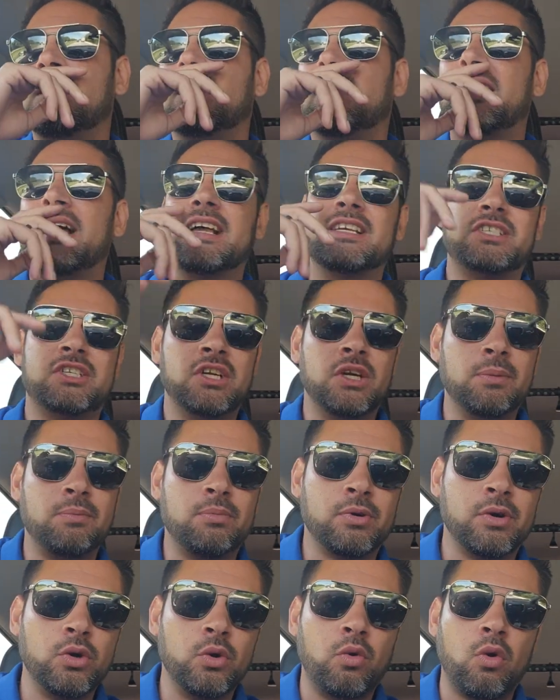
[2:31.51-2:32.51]
Last year,
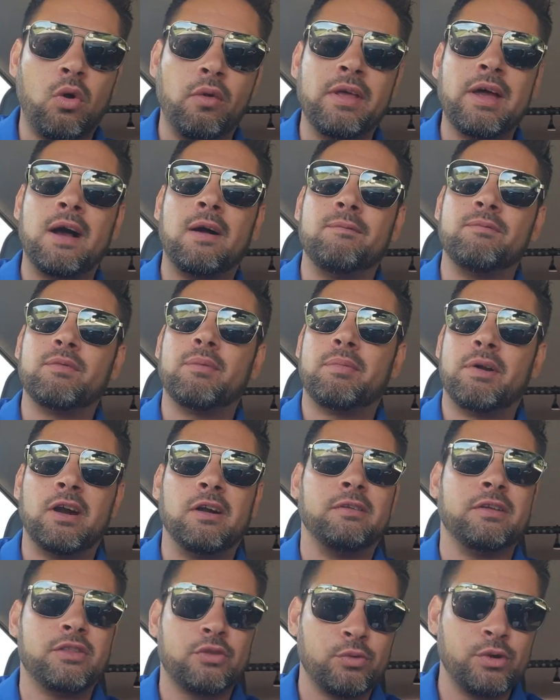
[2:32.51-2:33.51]
Purdue rolled out
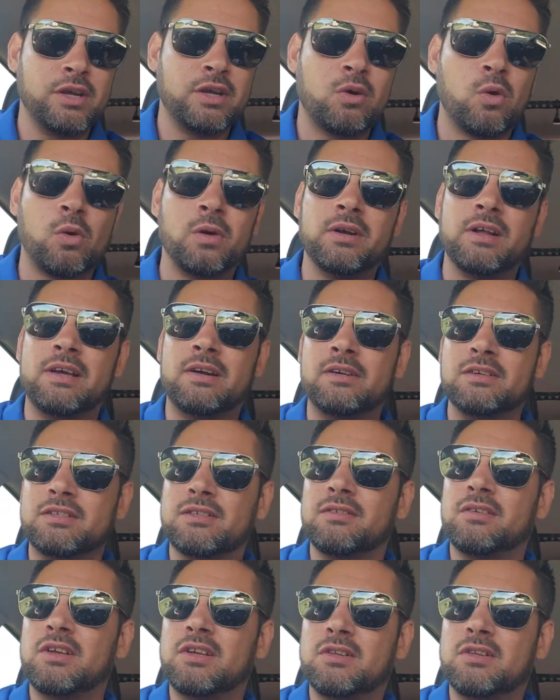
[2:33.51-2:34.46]
apparently 3 co-coordinators,